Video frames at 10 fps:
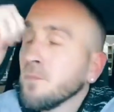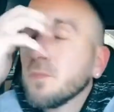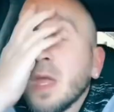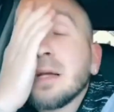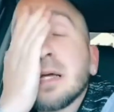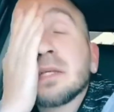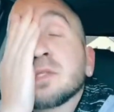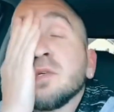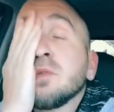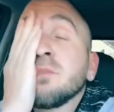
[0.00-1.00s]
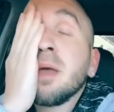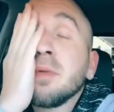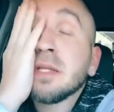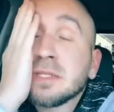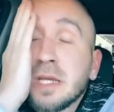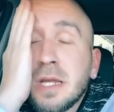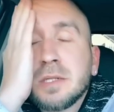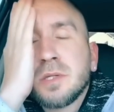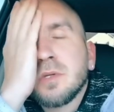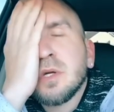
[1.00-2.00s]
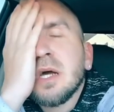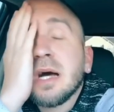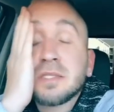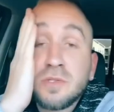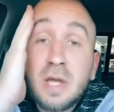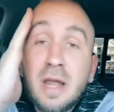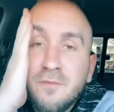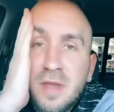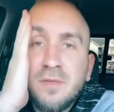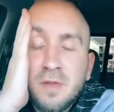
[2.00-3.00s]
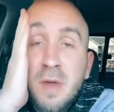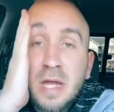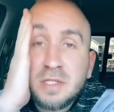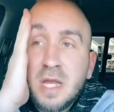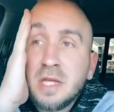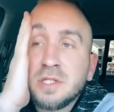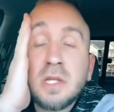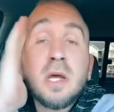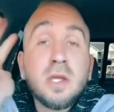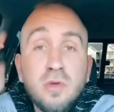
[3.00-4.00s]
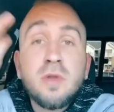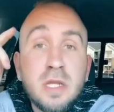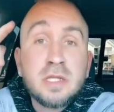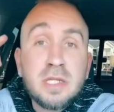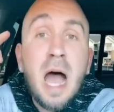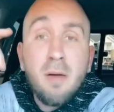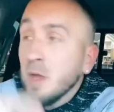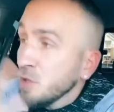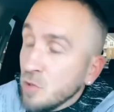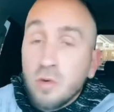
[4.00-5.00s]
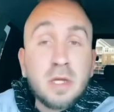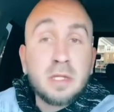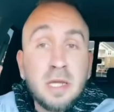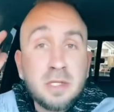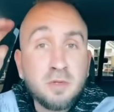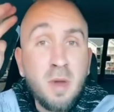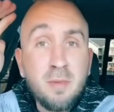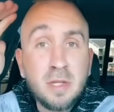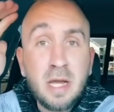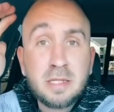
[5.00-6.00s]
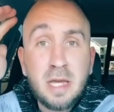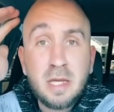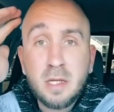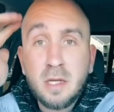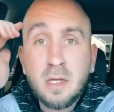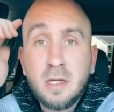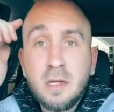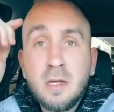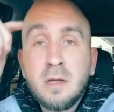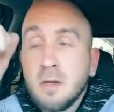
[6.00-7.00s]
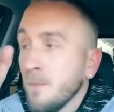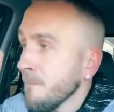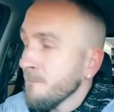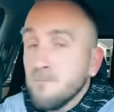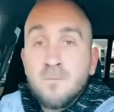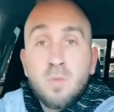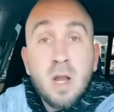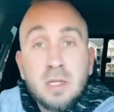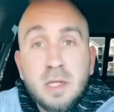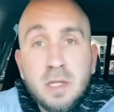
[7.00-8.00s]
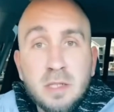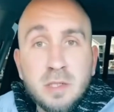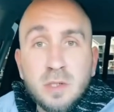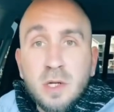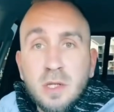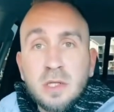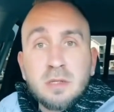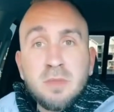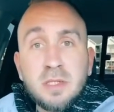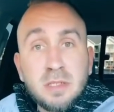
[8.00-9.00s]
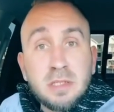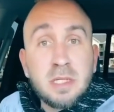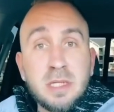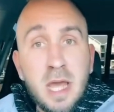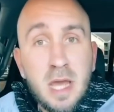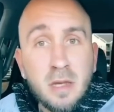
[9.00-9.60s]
I like, Scoot, the baby didn't say that to you. I said, you got a vivid imagination. You need to stop. You don't get to hit your baby like that. When I tell you, this little girl looked at me and she said, Dad,